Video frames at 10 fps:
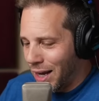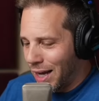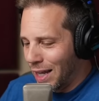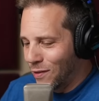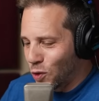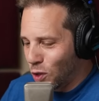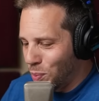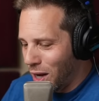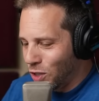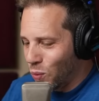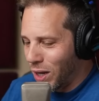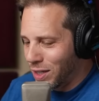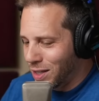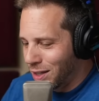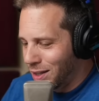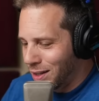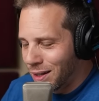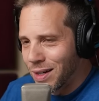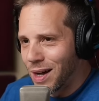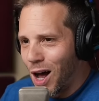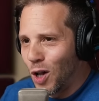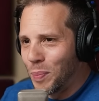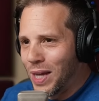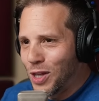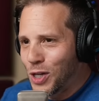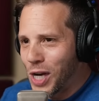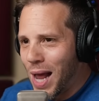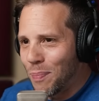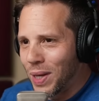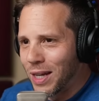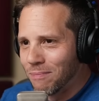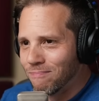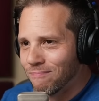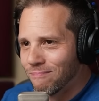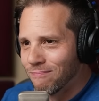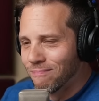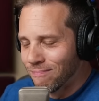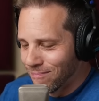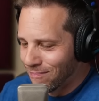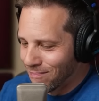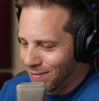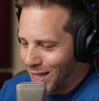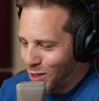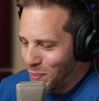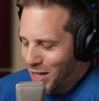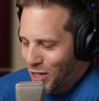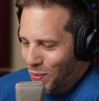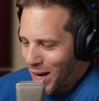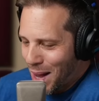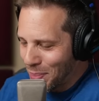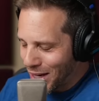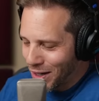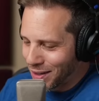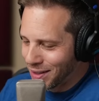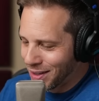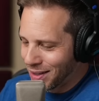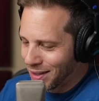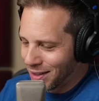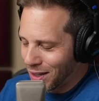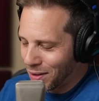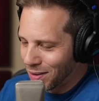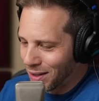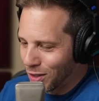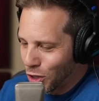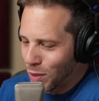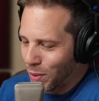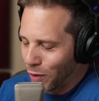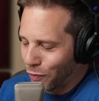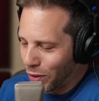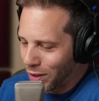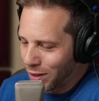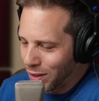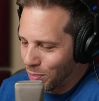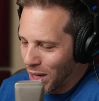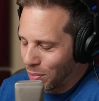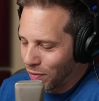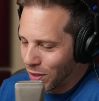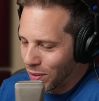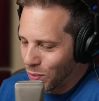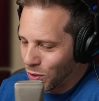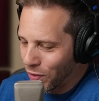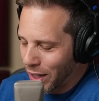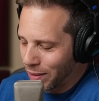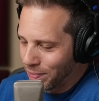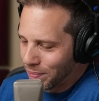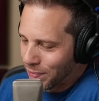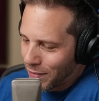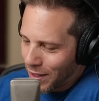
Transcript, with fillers: And Liv's response was, I'll be the champion. That's basically what happened here. So, just to build for the pay per view, it was fine.